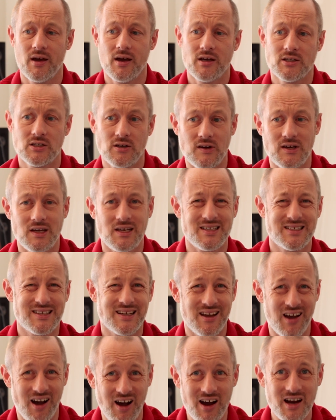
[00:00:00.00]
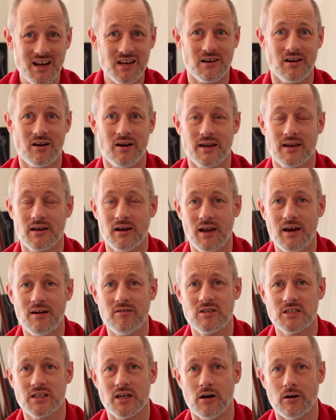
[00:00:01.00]
So it's kind of like a
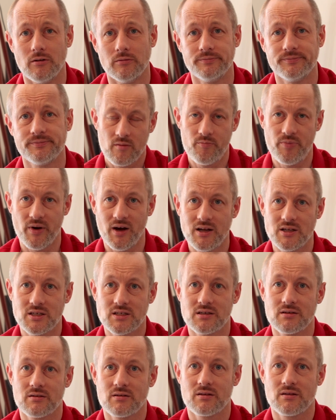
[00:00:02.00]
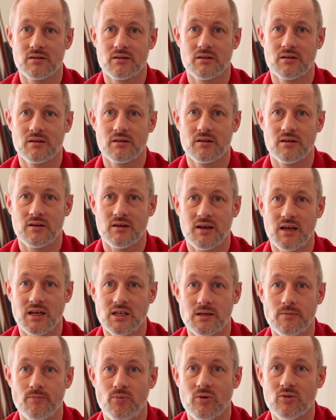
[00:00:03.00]
load cell, but
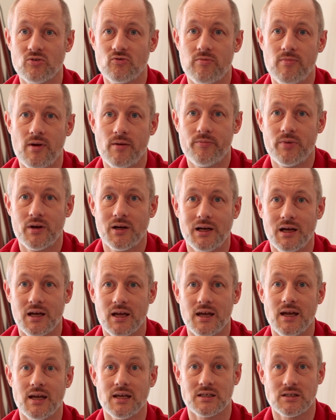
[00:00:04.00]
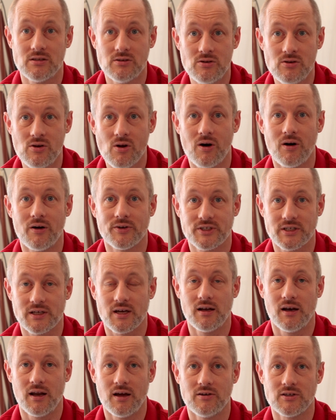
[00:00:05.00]
it's important to remember it's not
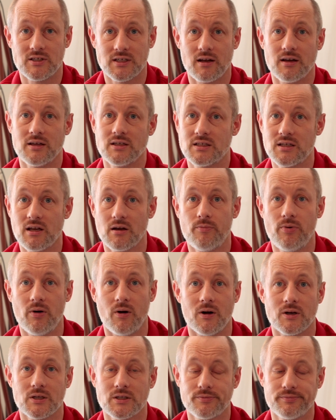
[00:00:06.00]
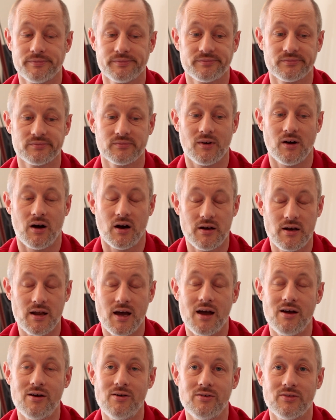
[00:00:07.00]
a load cell, it's still a pot. I
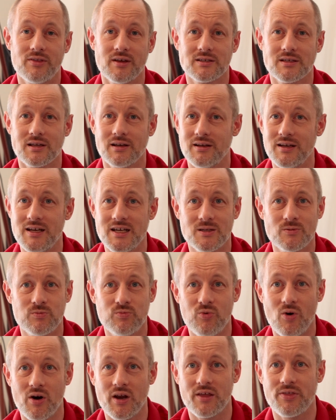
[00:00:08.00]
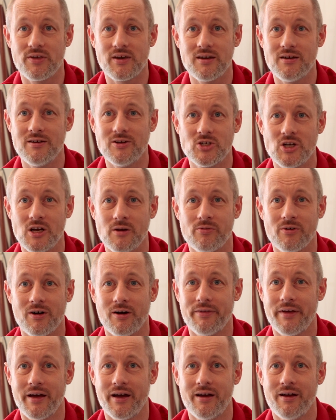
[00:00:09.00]
know there's at least one other YouTuber
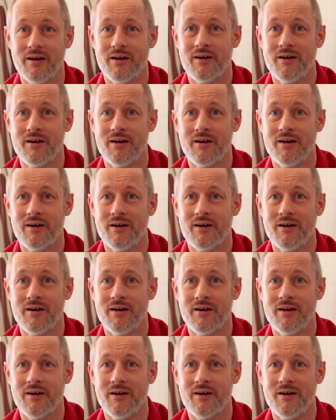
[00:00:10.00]
out there